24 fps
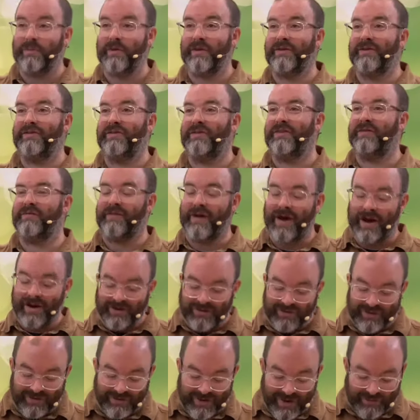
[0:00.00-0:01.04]
But you see, the
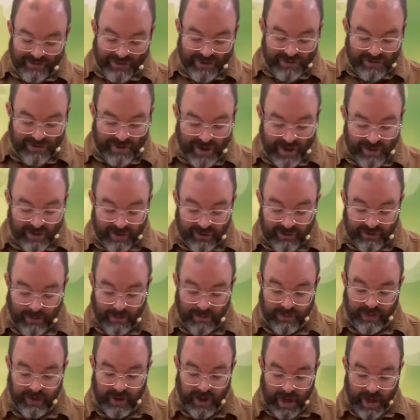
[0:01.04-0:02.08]
Pharisees, they've turned it into
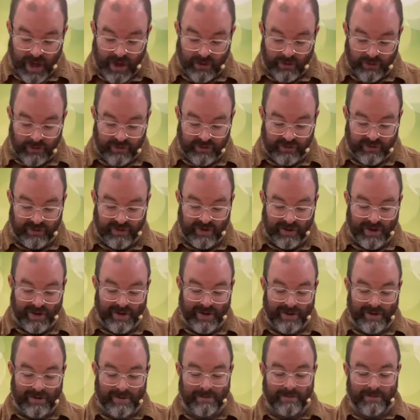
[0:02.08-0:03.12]
something else.
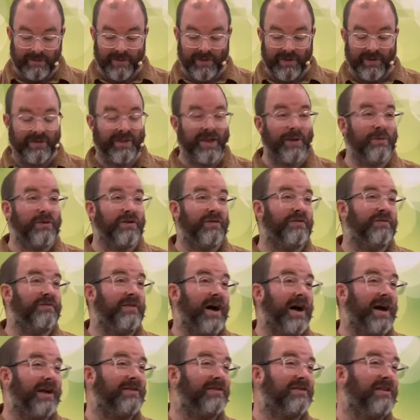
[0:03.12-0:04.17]
They would have
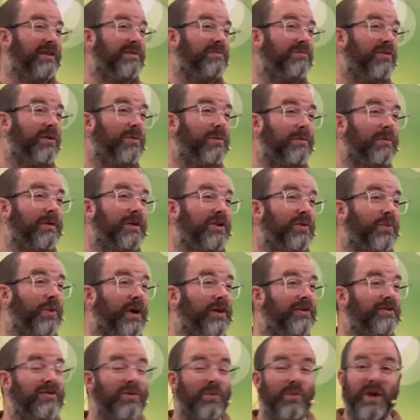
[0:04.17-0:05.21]
fasted probably
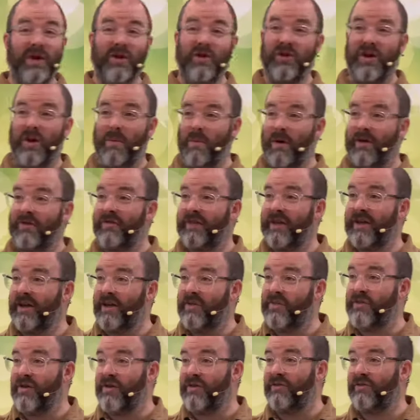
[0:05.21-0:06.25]
twice a week on a Monday and
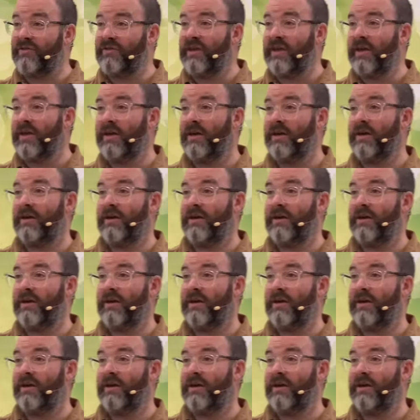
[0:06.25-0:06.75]
a Thursday.